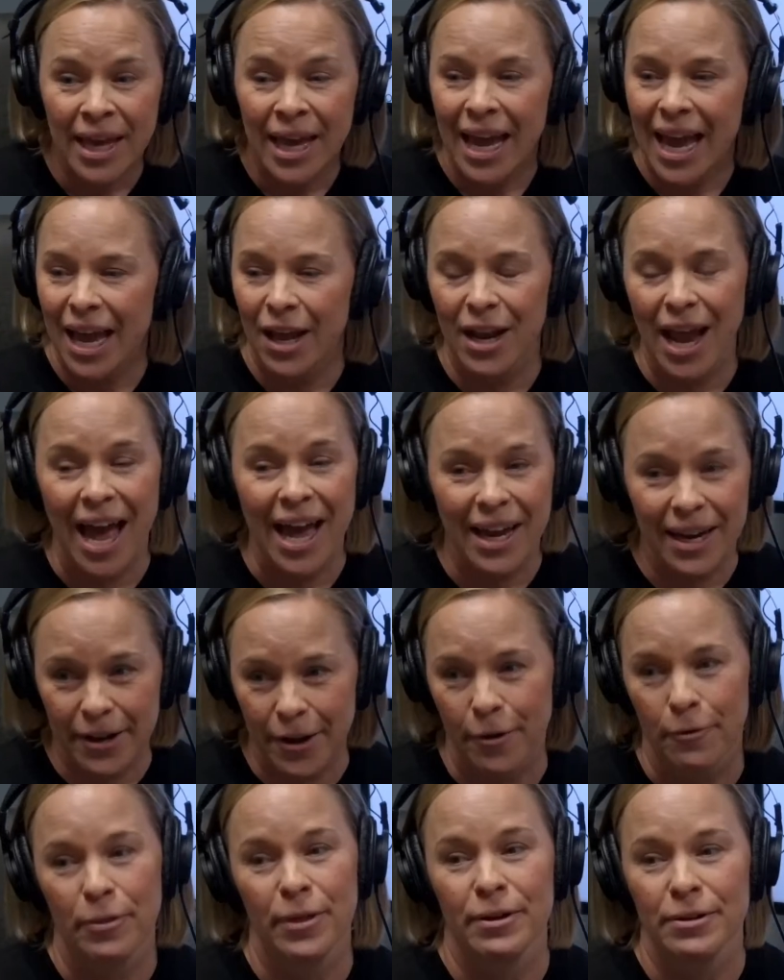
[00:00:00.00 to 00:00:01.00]
And I
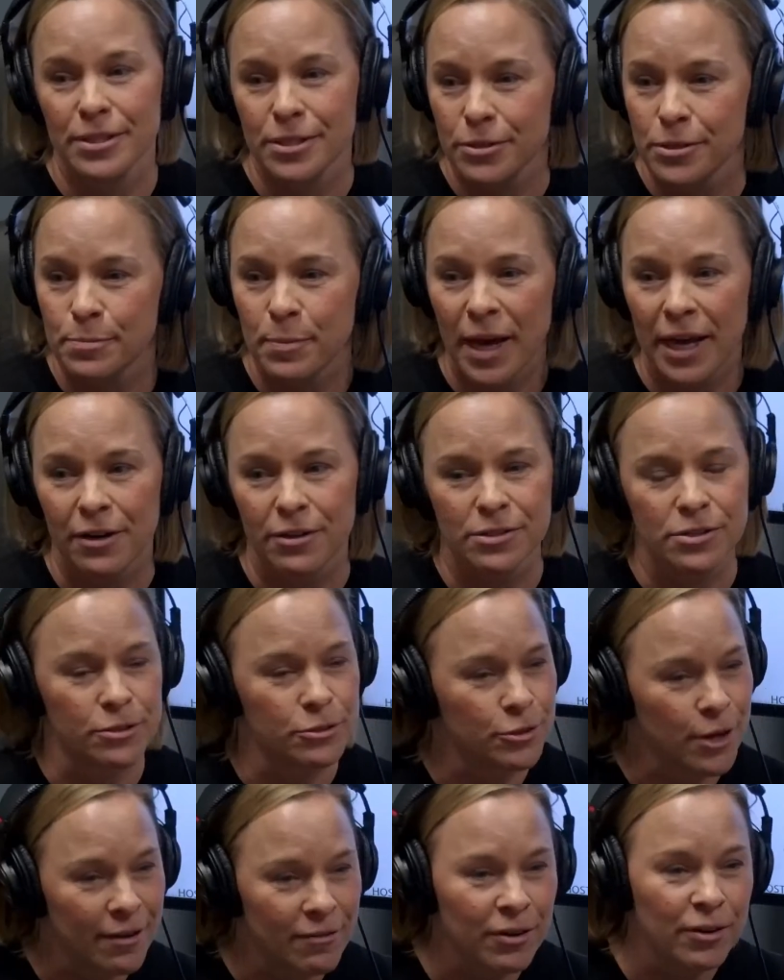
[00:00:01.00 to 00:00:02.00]
know there's those buyers, they're
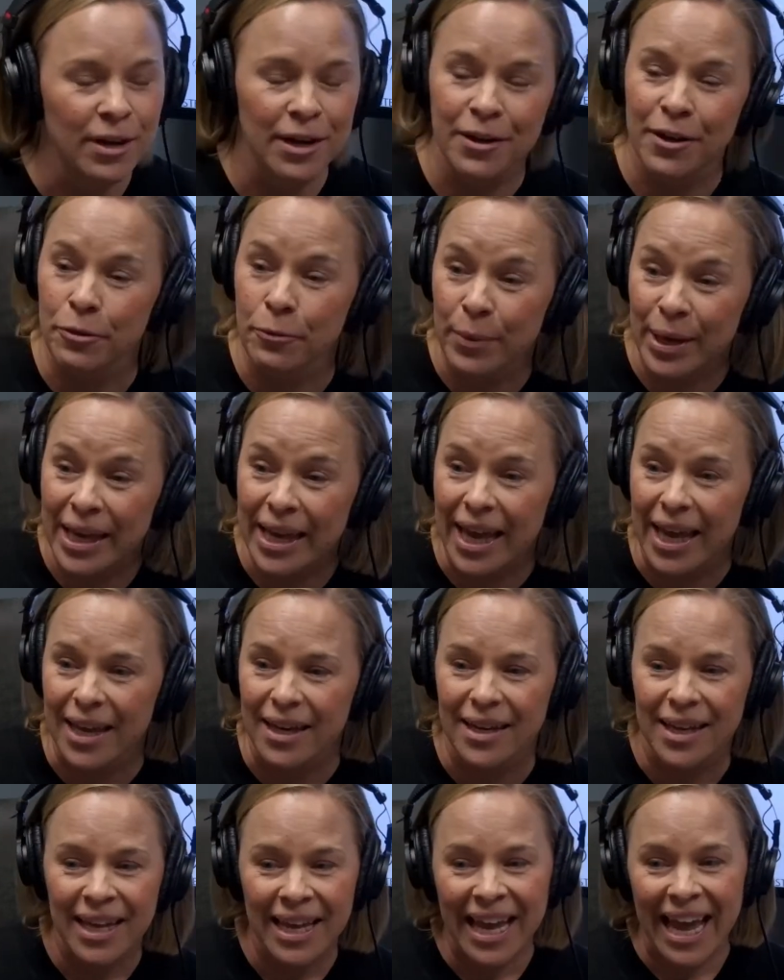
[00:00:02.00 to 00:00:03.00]
driving around on the weekend
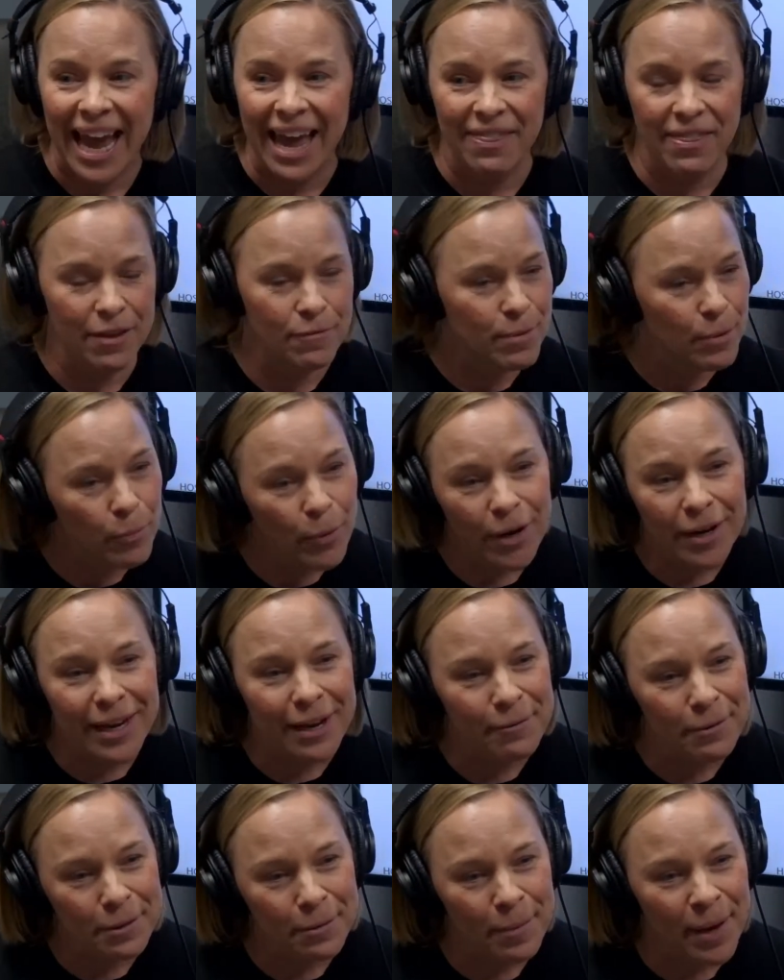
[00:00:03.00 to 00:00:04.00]
and they've been working
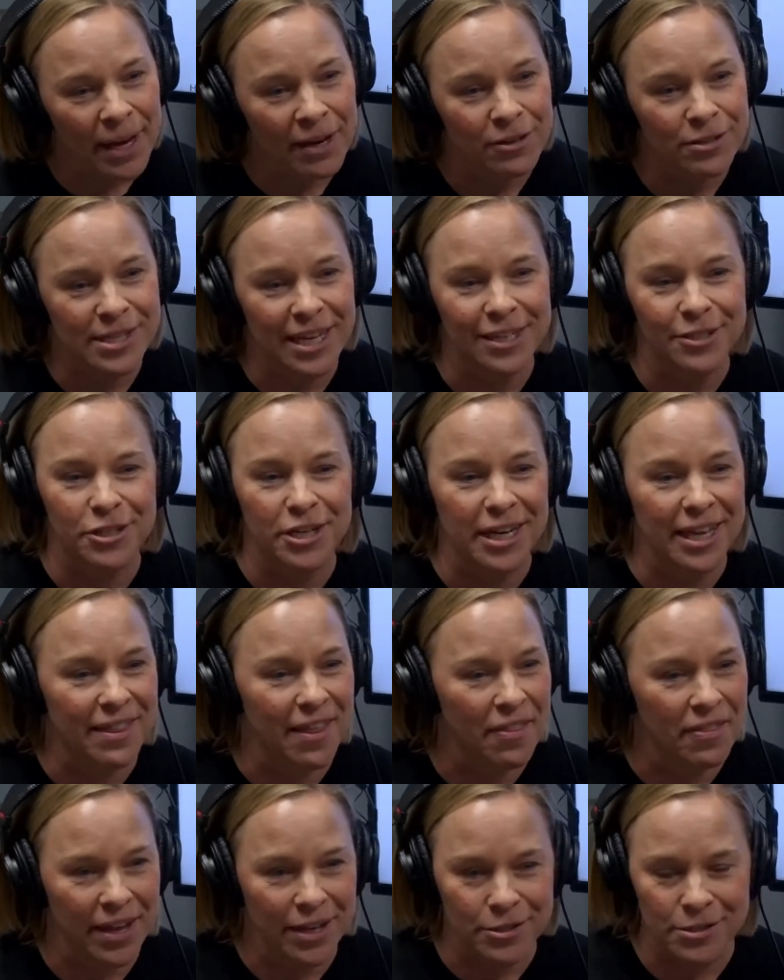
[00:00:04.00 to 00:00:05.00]
with a buyer's agent and then
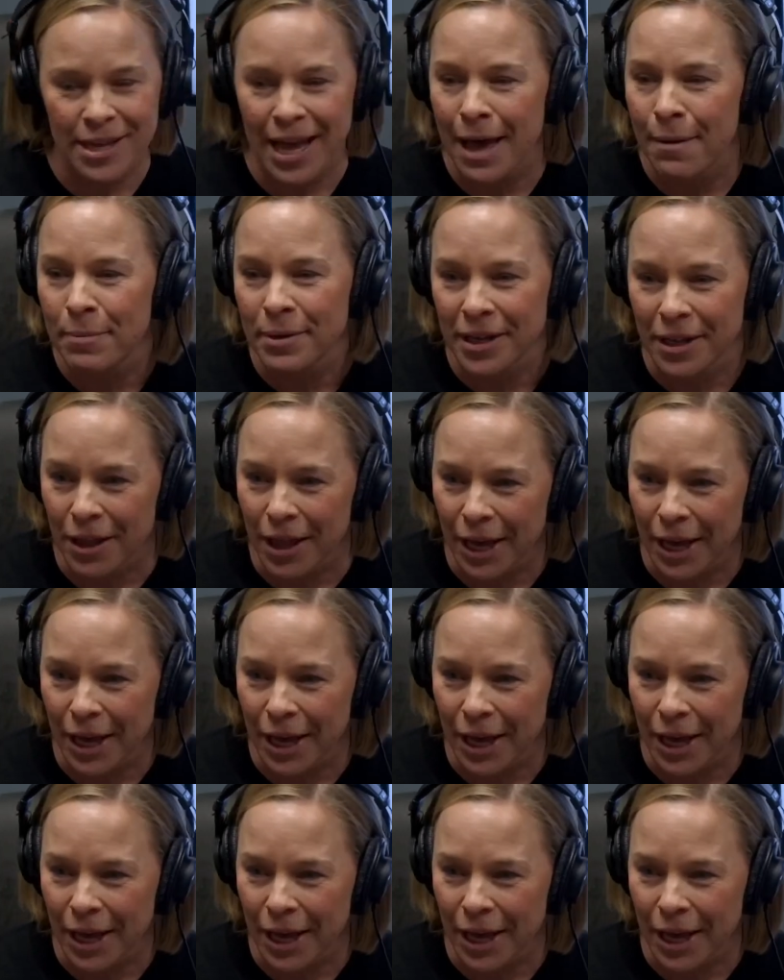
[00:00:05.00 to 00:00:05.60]
they just happen to